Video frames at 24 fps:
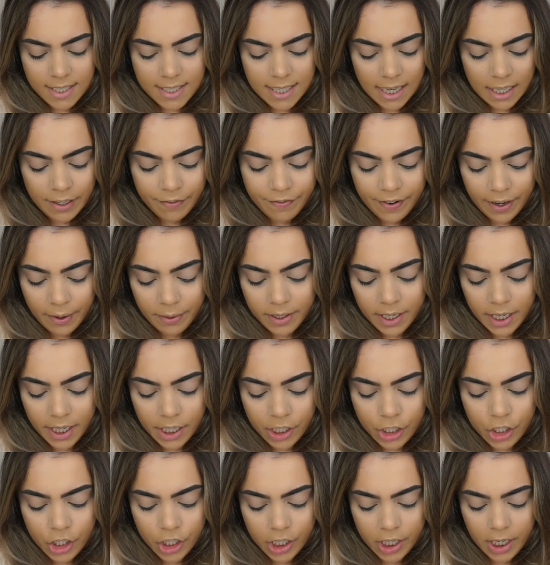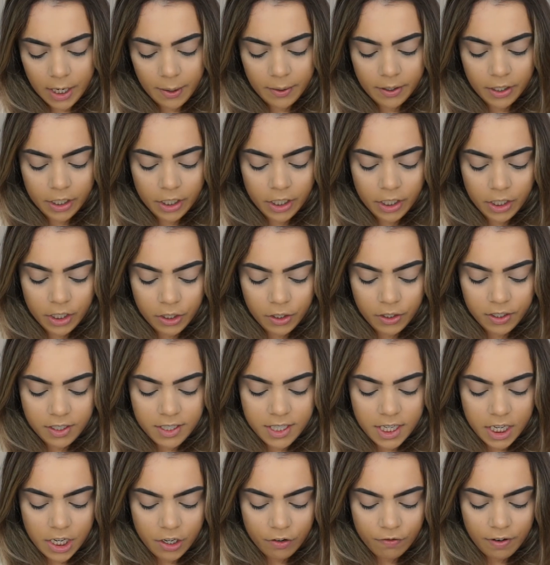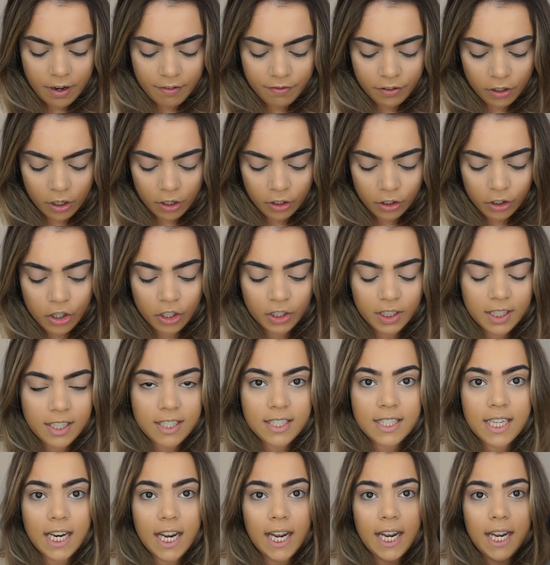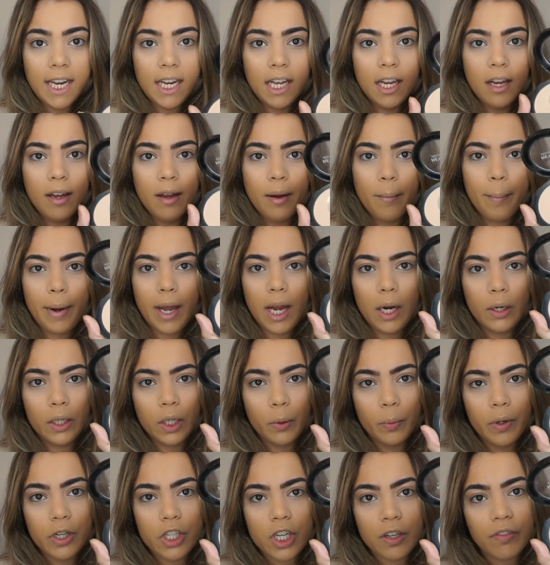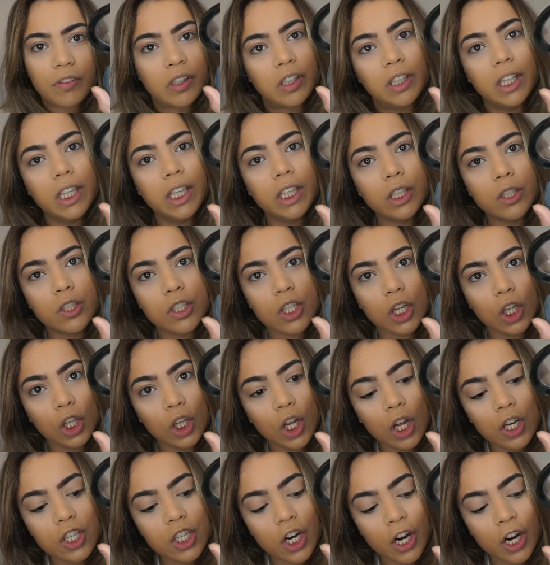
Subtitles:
to set the foundation, I'm going to use the Revlon Colour Stay powder, which I've clearly used a lot